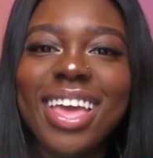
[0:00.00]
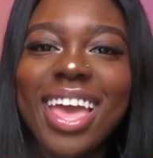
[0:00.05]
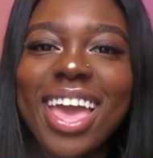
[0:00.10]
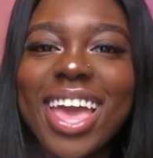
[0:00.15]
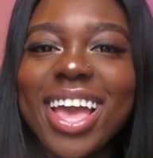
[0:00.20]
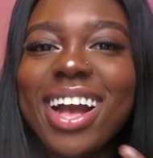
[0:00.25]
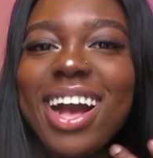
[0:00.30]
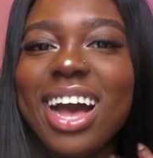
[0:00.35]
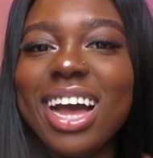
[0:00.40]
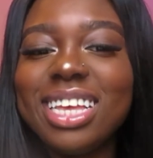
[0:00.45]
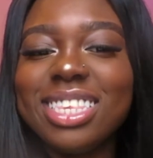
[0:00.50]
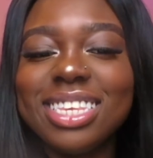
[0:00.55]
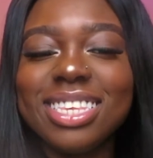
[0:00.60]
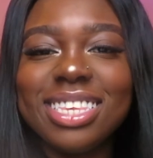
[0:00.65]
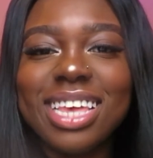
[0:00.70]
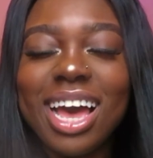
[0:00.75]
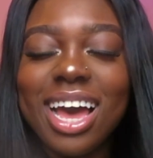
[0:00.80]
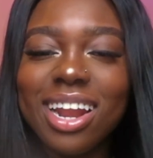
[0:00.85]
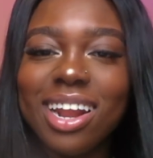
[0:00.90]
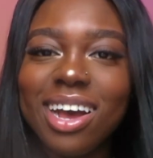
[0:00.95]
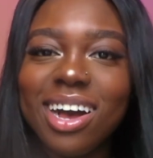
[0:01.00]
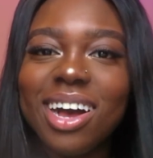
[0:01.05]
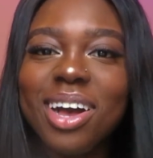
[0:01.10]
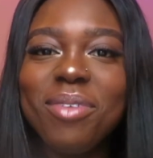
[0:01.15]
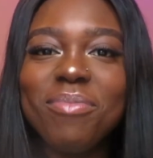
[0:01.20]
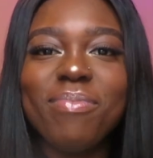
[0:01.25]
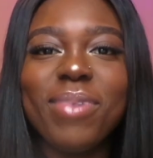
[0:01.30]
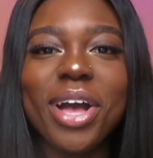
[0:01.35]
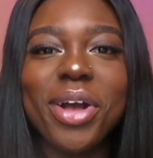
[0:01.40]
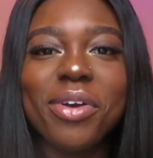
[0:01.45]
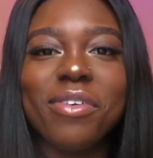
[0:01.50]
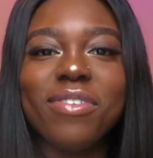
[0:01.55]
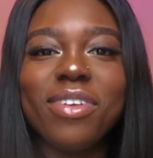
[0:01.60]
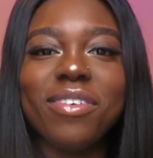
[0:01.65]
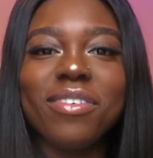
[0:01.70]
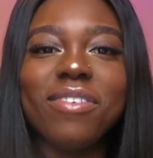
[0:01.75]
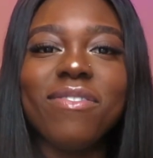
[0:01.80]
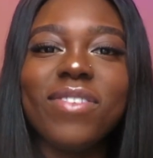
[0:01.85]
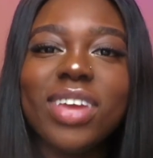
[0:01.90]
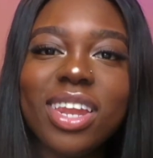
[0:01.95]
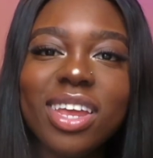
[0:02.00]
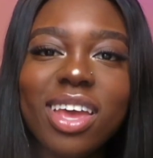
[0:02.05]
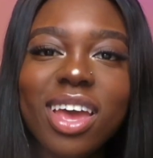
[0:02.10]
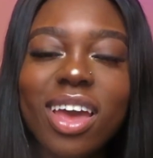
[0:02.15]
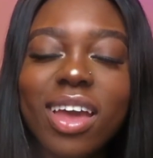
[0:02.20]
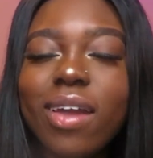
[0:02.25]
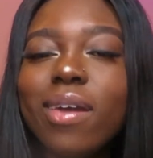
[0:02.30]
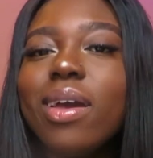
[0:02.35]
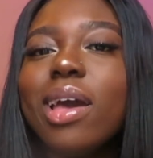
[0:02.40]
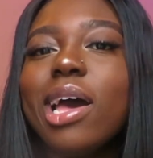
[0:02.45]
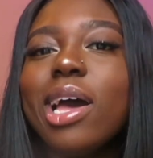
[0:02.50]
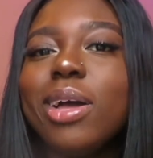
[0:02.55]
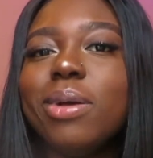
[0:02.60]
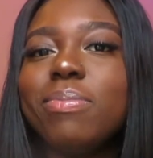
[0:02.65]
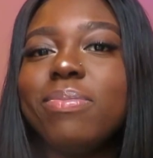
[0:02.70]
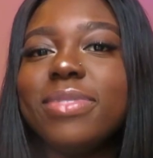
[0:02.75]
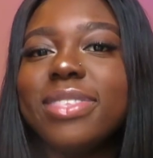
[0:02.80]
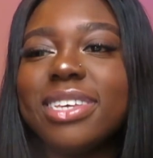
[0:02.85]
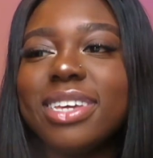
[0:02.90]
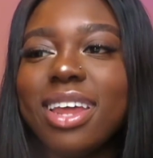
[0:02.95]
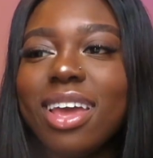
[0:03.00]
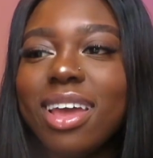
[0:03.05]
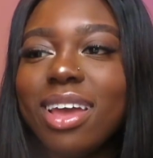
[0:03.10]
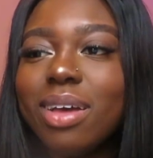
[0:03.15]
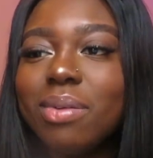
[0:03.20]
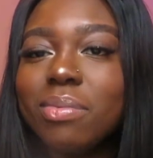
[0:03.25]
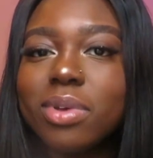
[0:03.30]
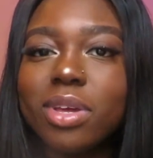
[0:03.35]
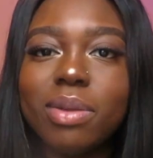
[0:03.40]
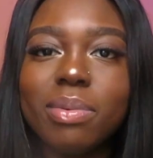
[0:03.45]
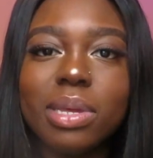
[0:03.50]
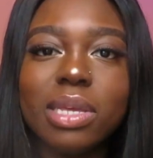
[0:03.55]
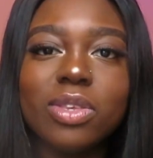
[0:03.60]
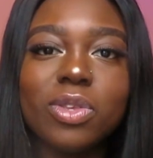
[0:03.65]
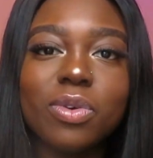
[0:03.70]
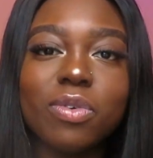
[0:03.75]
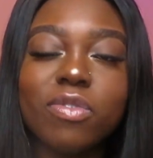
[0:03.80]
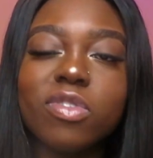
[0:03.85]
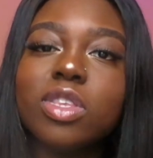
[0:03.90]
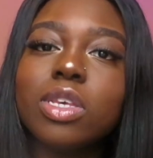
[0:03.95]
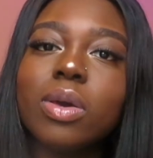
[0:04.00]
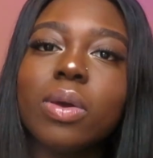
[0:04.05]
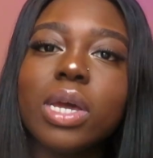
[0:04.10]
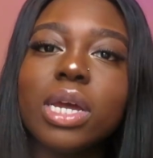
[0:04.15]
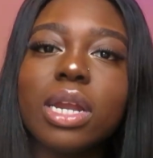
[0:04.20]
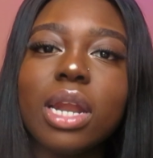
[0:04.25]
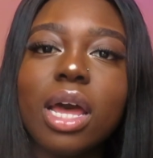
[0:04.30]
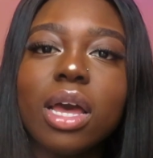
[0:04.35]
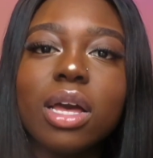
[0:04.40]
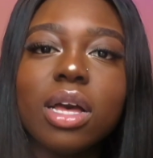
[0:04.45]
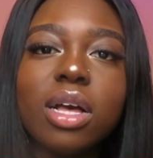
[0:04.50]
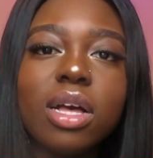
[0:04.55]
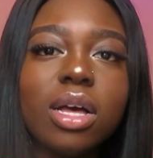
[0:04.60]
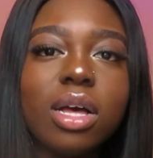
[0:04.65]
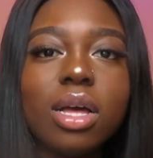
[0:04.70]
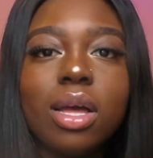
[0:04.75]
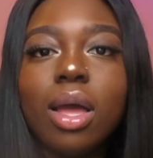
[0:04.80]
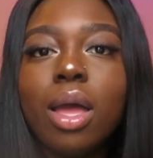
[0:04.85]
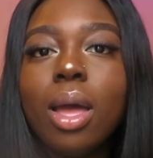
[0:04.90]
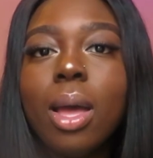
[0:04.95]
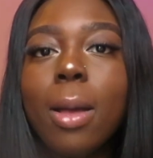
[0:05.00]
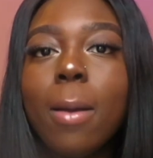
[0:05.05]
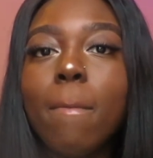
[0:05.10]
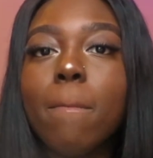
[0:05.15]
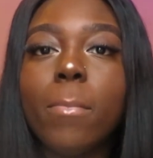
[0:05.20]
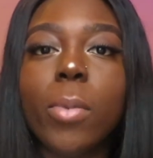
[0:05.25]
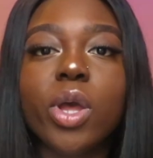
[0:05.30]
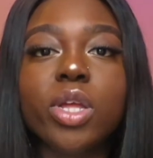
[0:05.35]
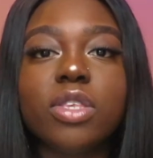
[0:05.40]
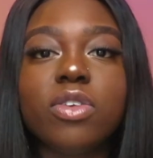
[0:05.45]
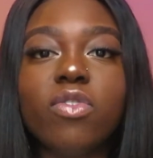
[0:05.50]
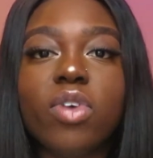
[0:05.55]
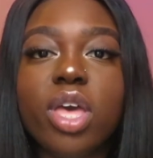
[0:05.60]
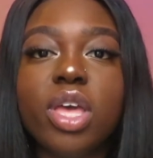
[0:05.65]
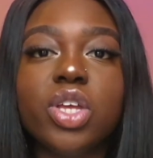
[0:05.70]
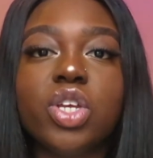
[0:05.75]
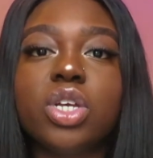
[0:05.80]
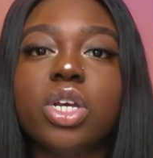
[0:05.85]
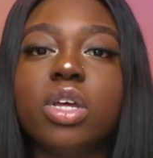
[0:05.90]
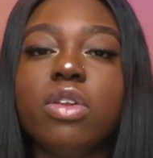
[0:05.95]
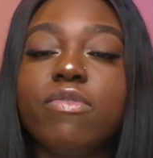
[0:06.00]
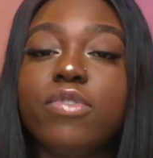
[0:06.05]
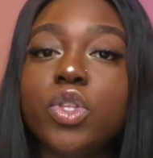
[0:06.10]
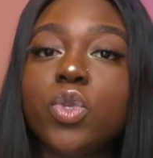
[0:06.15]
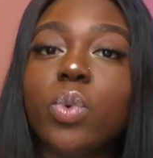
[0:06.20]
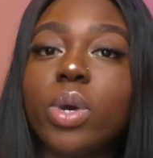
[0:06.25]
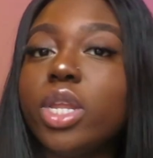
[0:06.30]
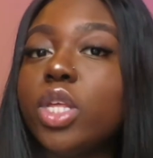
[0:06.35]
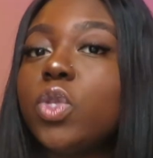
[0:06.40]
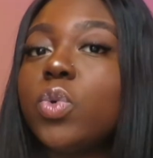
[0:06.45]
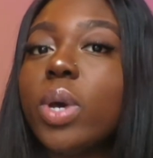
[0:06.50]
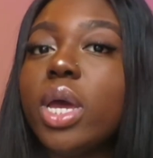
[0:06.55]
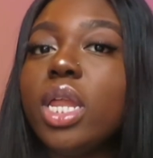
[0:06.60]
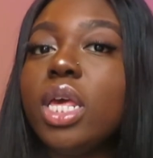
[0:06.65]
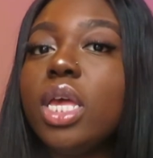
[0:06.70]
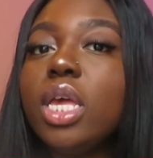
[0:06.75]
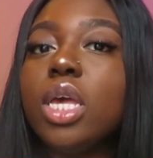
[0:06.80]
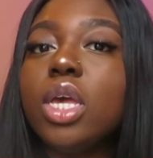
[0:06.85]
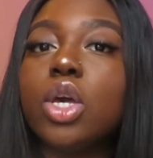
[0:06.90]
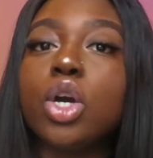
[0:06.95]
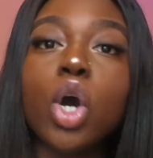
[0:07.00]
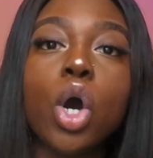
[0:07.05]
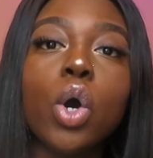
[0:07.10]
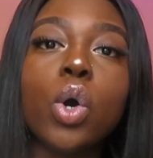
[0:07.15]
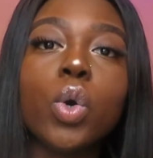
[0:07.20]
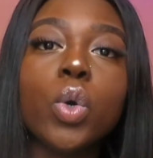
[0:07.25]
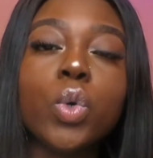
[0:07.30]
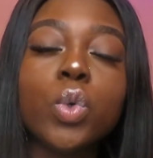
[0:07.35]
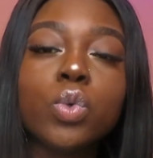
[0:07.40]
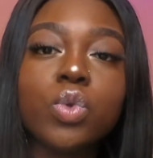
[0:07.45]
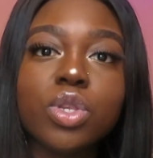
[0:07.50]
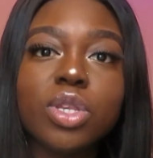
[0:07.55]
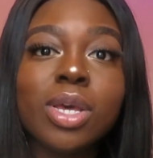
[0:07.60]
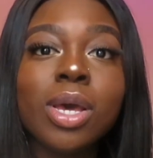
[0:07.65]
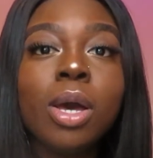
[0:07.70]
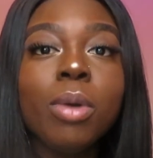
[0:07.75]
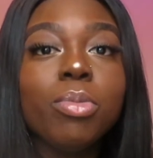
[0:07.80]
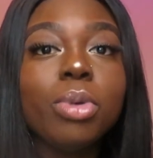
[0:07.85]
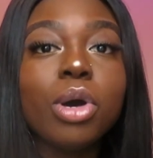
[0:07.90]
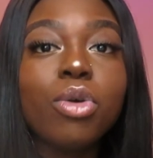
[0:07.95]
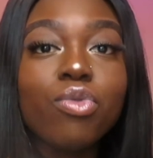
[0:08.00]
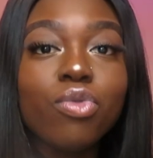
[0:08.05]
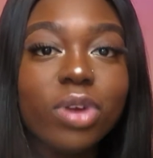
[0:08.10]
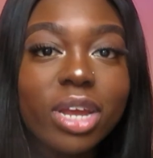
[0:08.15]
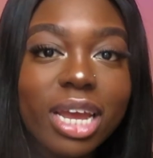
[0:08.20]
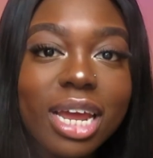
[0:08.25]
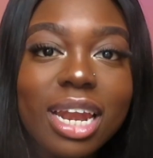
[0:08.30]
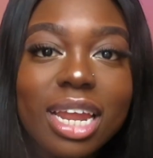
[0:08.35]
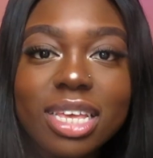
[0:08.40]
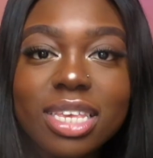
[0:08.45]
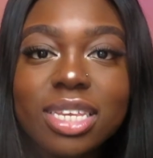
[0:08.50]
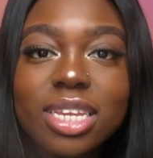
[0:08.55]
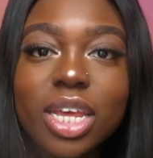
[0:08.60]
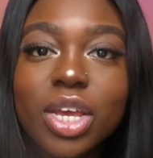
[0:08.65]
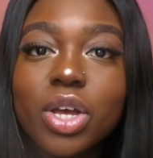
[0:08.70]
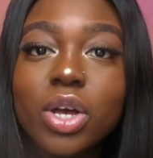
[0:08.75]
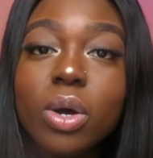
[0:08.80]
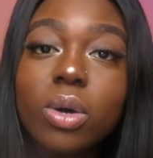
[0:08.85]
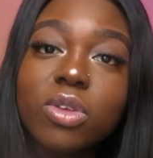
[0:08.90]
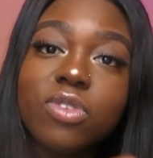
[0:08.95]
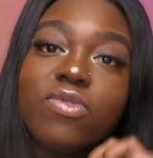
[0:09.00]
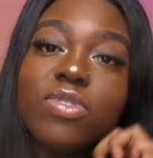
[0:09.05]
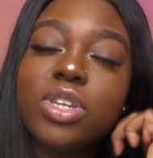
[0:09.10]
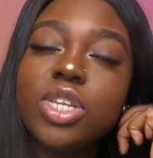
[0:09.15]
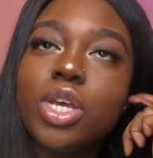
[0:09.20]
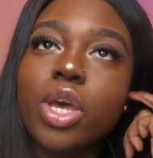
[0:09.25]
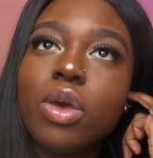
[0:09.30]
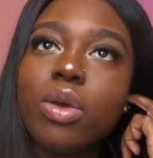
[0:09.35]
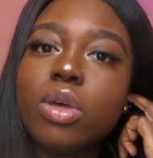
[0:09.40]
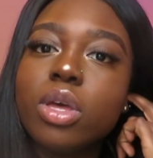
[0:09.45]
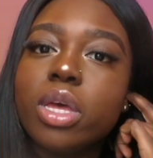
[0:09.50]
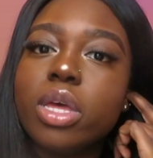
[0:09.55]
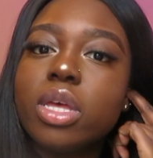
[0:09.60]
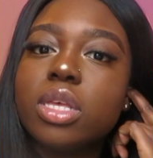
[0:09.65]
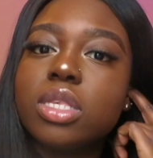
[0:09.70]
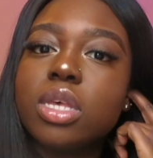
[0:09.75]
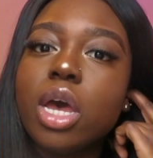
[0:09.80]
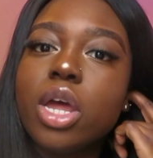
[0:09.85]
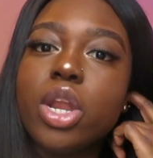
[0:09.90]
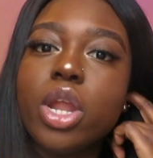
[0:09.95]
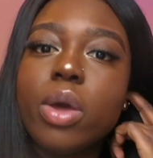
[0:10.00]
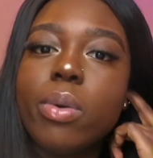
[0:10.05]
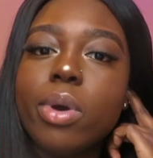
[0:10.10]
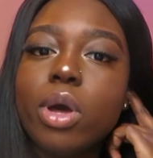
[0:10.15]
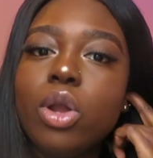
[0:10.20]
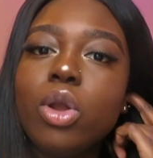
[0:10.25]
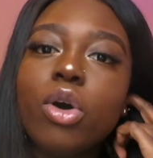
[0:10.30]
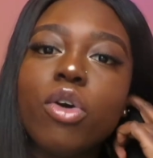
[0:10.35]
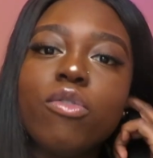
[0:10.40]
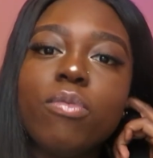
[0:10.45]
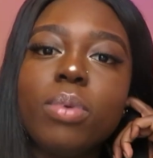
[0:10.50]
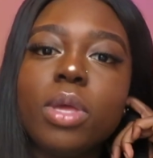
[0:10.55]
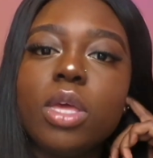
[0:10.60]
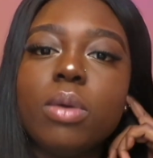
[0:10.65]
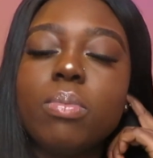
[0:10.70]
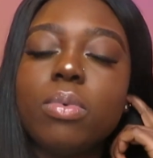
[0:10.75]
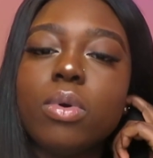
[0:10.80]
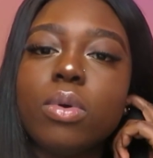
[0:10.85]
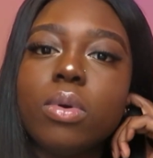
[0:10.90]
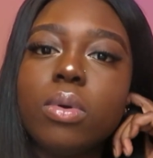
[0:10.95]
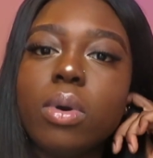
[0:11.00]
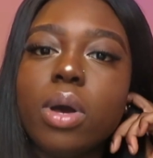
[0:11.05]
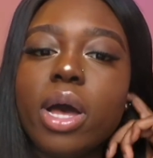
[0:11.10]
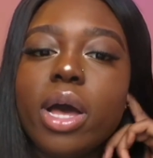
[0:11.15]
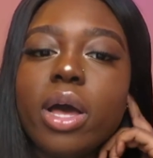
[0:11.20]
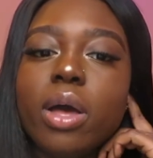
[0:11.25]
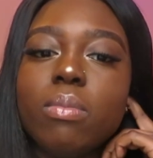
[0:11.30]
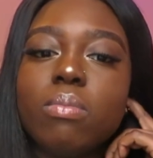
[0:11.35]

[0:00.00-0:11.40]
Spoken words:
Hey guys, it's Hannah, back with another video. Today I'm gonna be sort of doing like a motivation for 2020 goals, but realistic goals video, because I know a lot of people